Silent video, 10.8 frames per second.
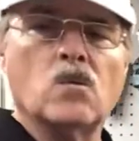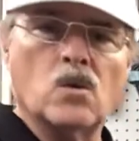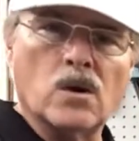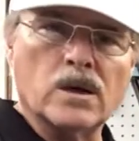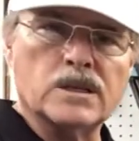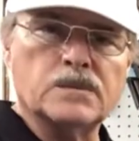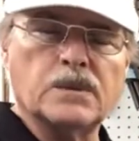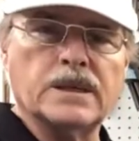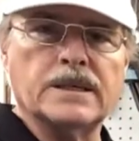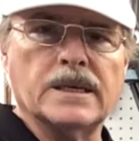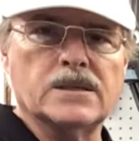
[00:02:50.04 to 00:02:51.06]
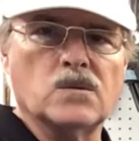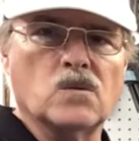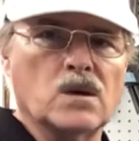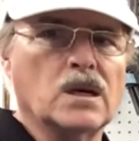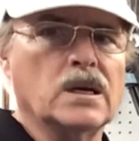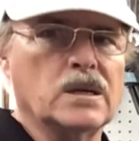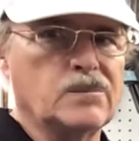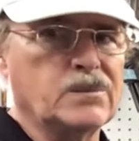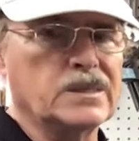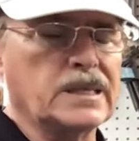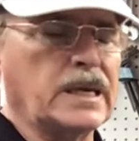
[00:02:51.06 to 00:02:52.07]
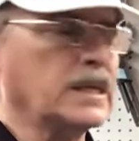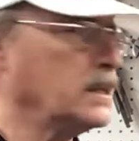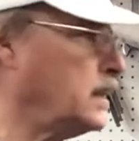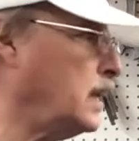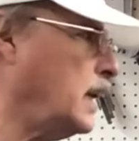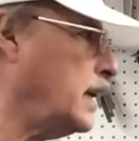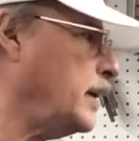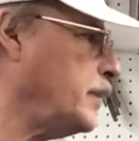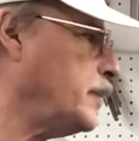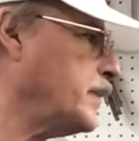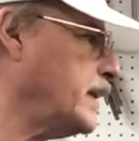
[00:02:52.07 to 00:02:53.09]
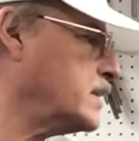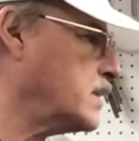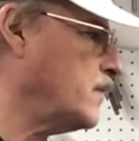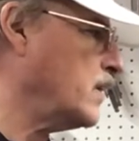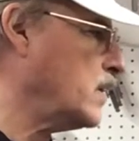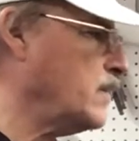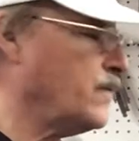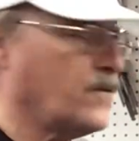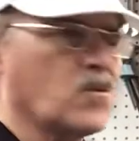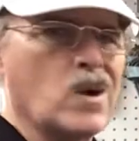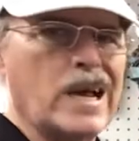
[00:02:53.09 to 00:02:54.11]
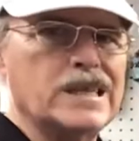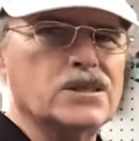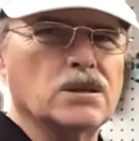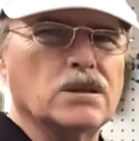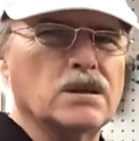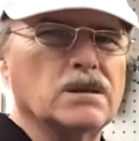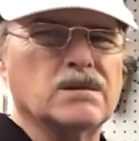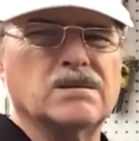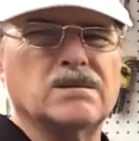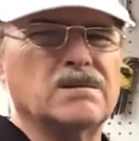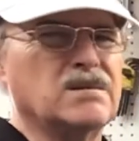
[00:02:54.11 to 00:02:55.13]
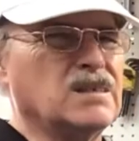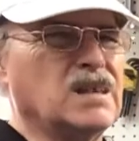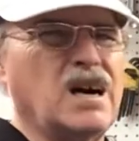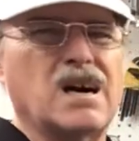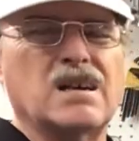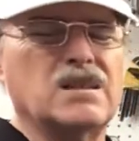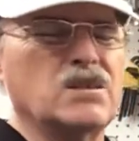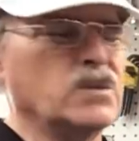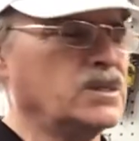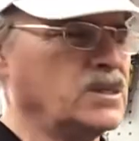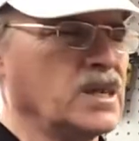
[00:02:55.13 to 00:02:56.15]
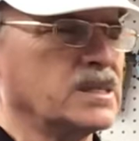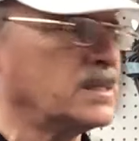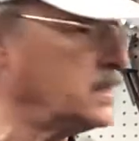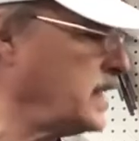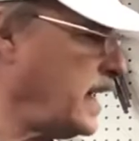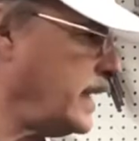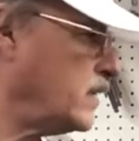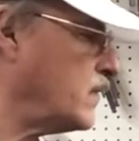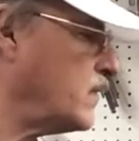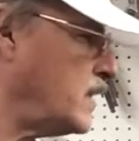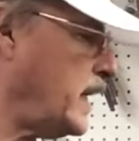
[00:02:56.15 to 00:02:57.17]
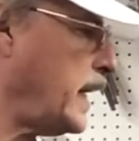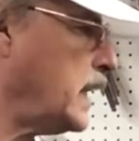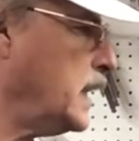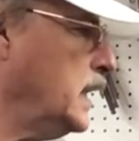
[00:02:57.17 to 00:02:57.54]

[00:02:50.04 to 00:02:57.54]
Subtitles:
works, but it doesn't work 100%. It's a very fragile, hard to adjust kind of thing,